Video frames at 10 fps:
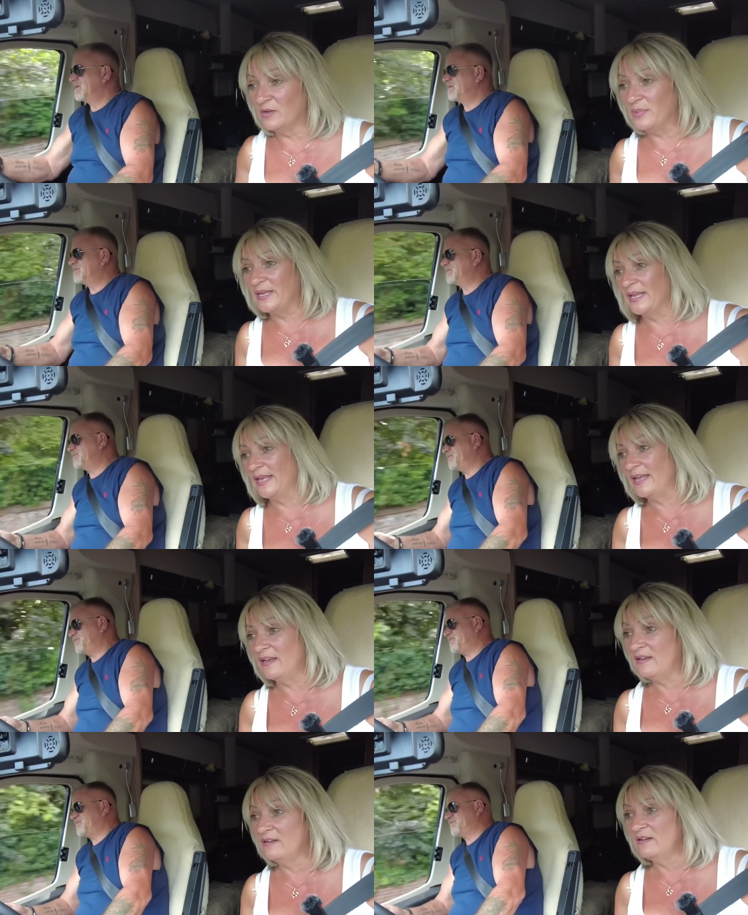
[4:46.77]
Speaker 1: to be
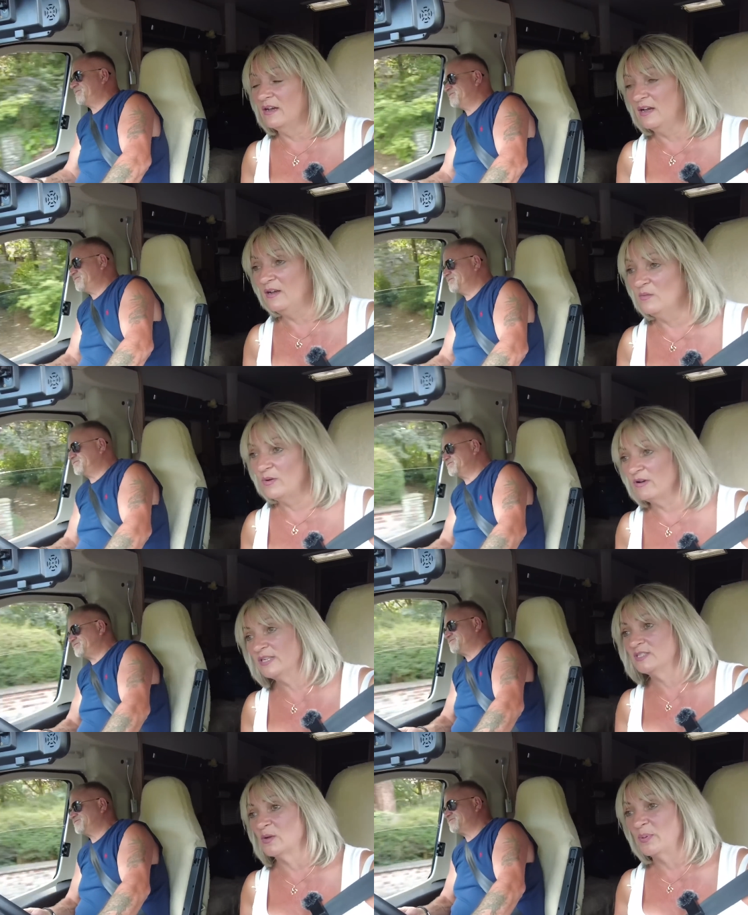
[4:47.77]
here, uh, we're only
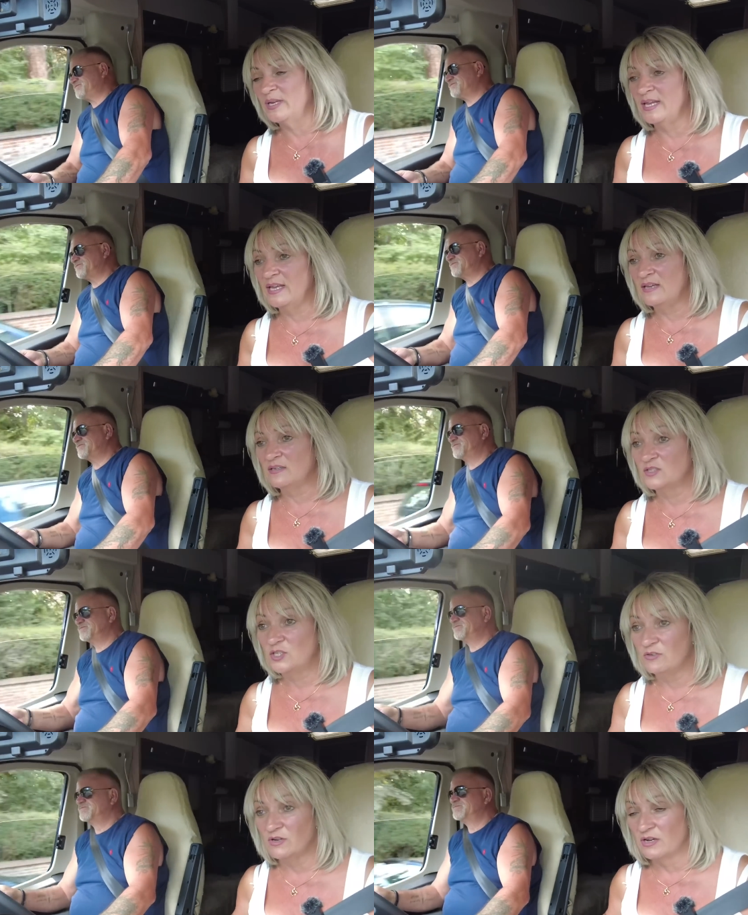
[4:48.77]
stopping here
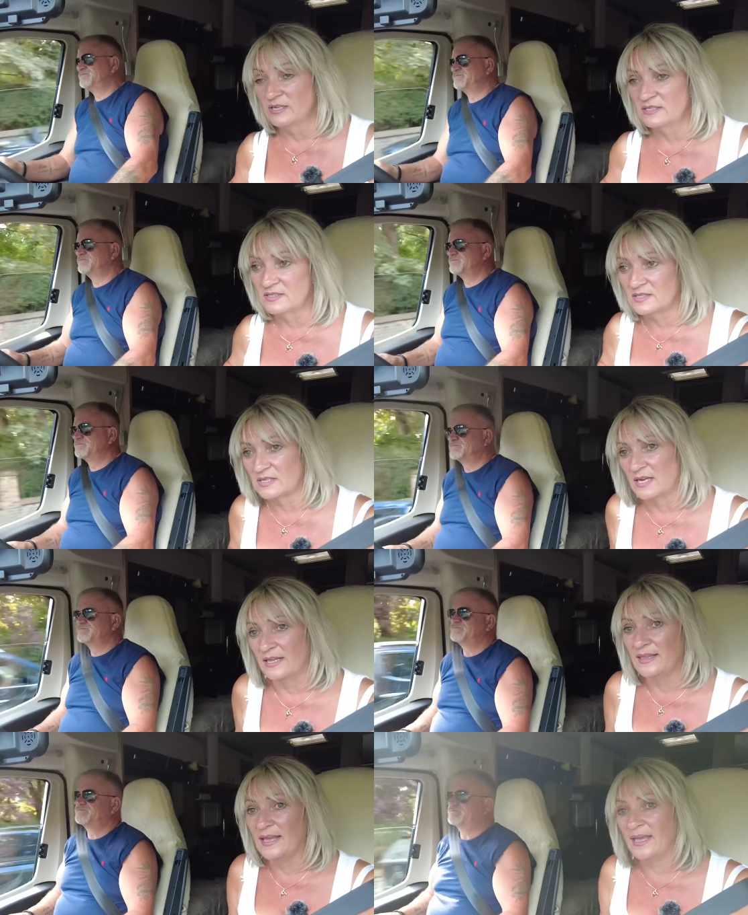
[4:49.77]
two nights,
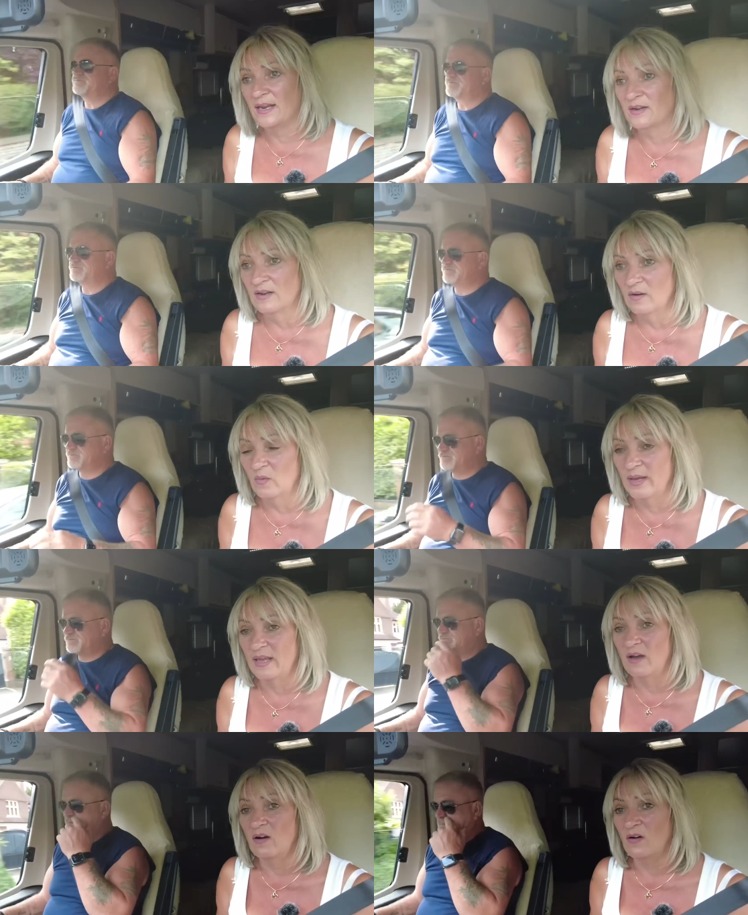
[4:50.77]
and then we
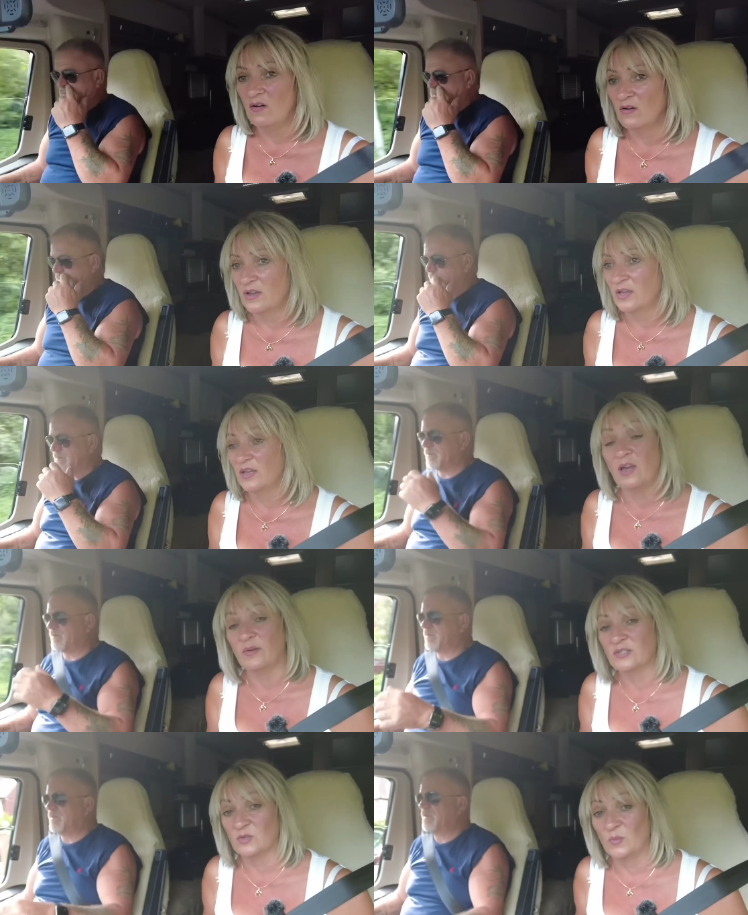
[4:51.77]
are
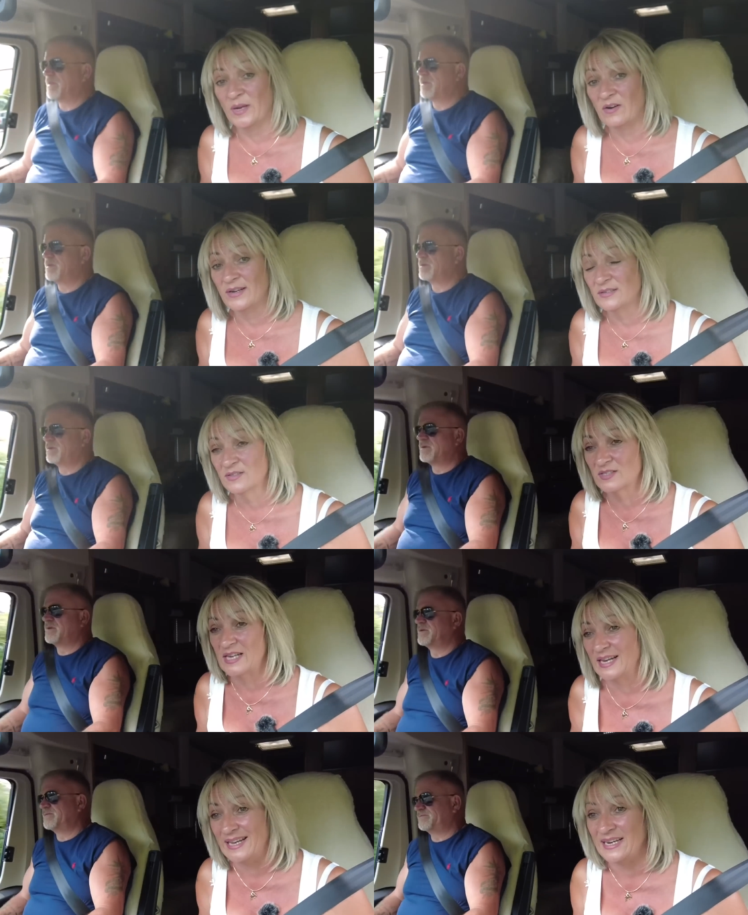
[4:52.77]
going somewhere else
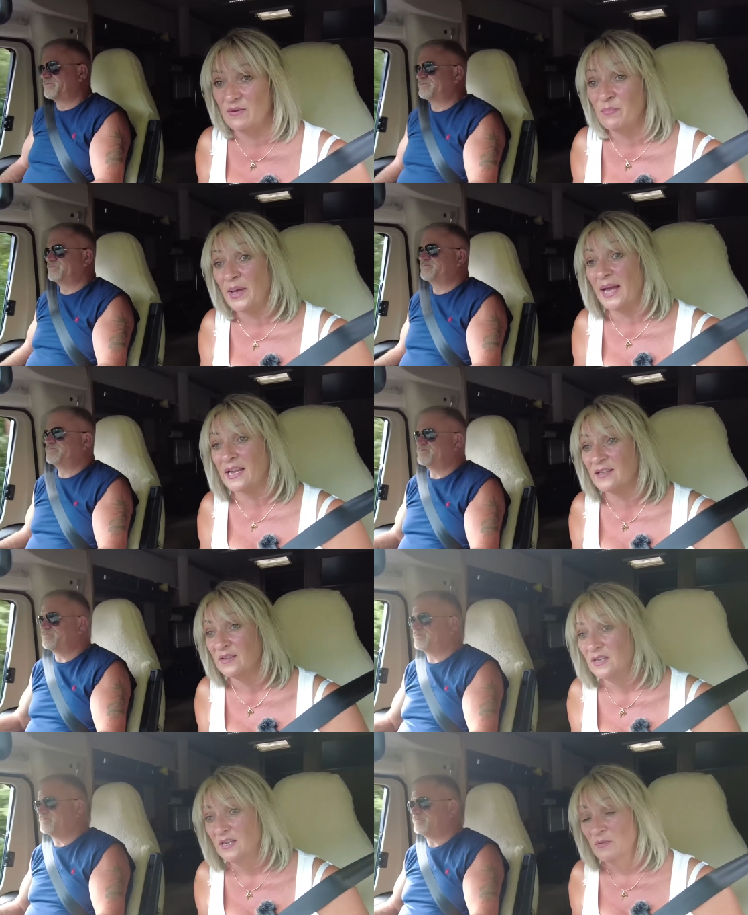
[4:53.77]
and getting back
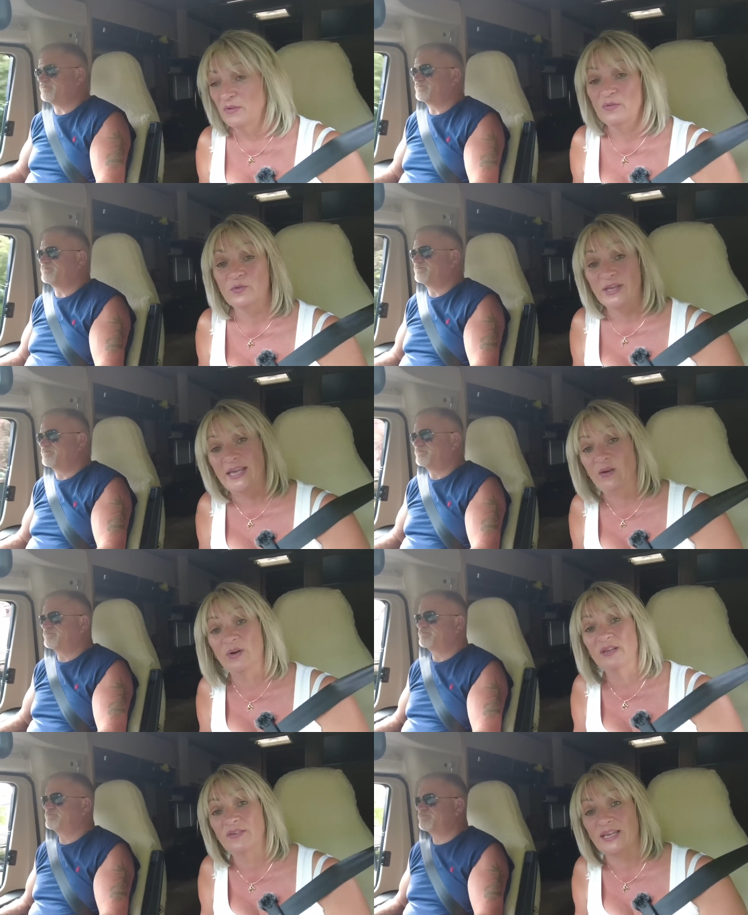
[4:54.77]
before the heat
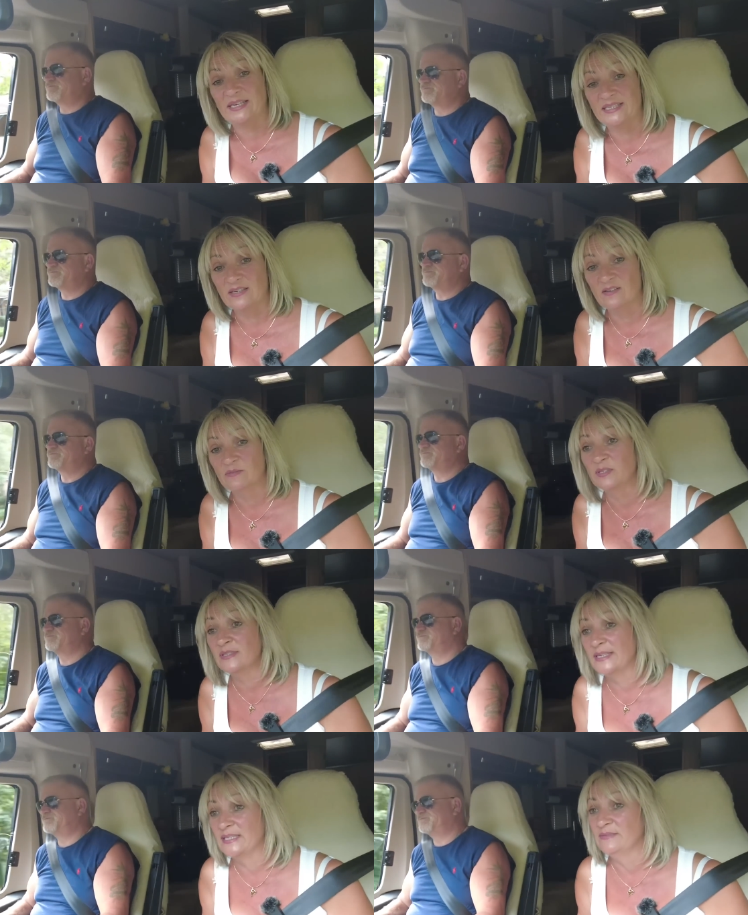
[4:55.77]
wave kicks in on
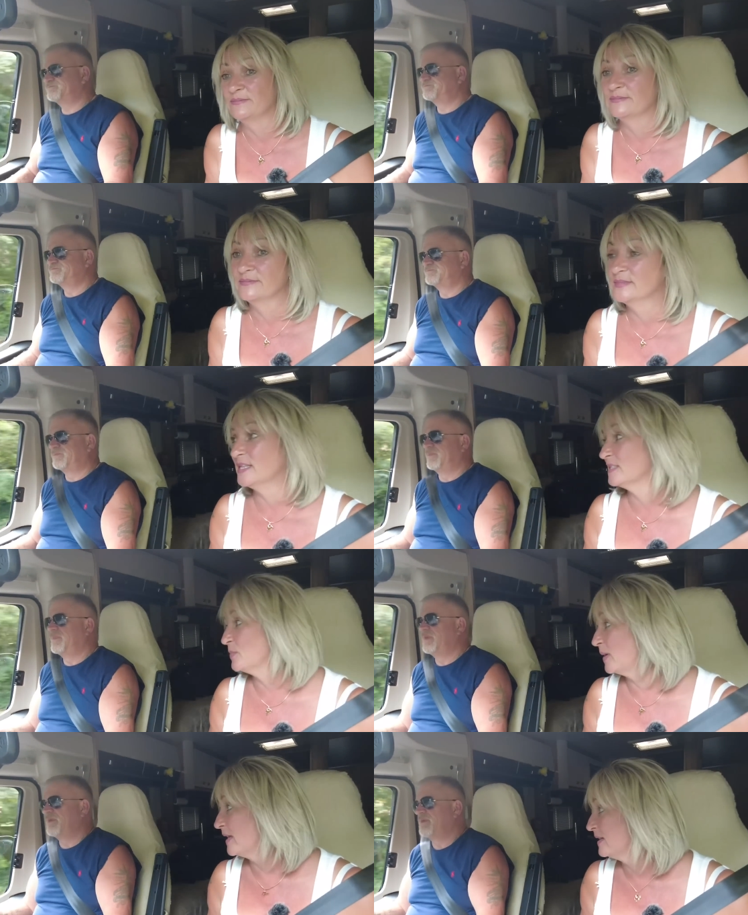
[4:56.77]
Monday. That's the
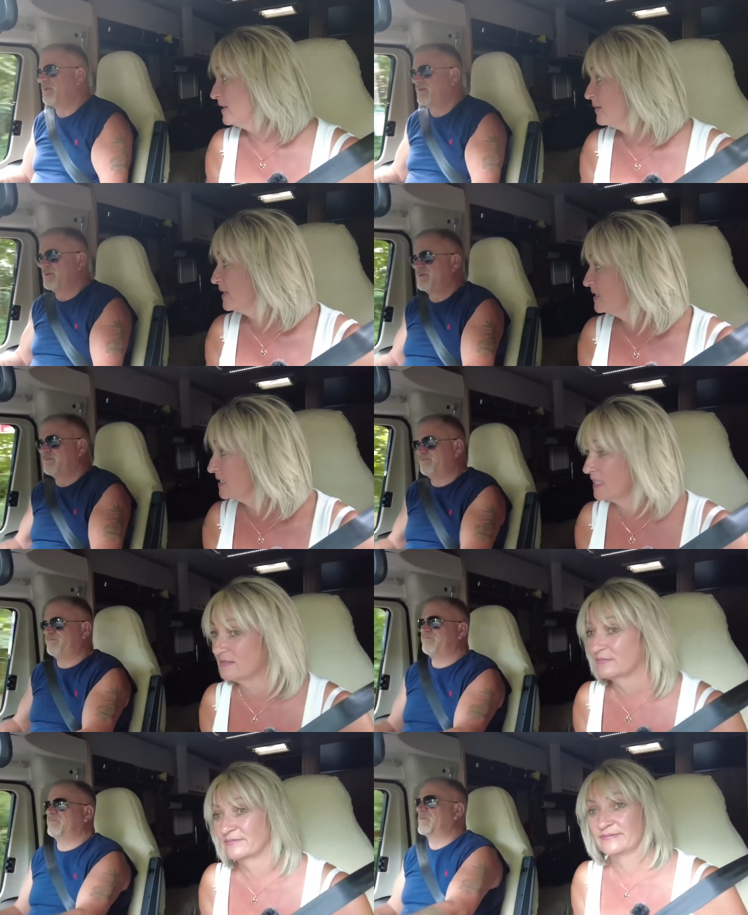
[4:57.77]
plan anyway, isn't it?
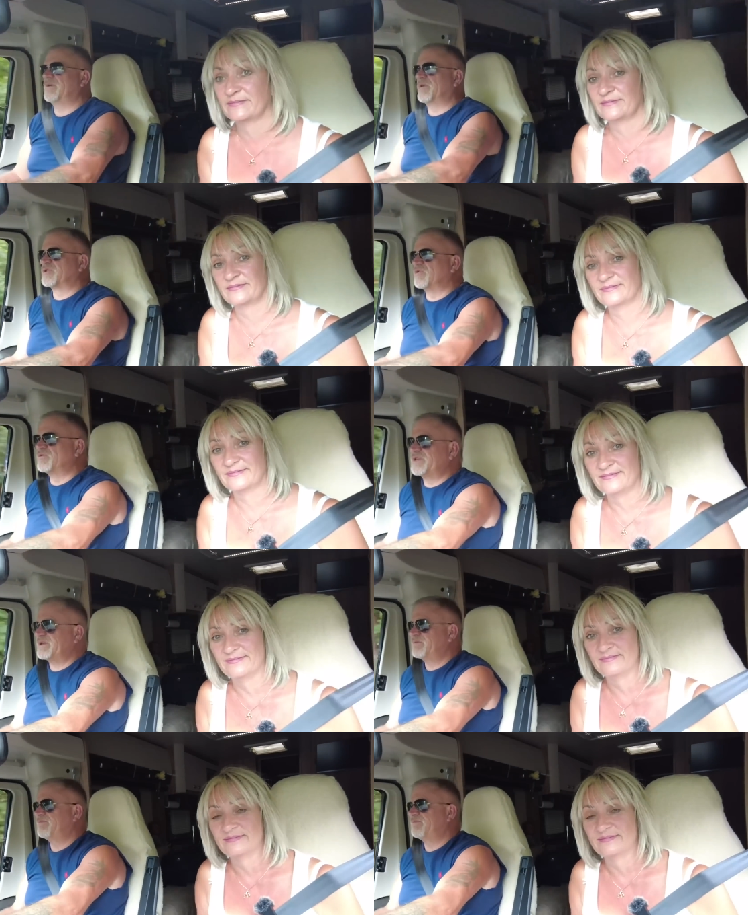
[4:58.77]
Speaker 2: I'm not talking to you.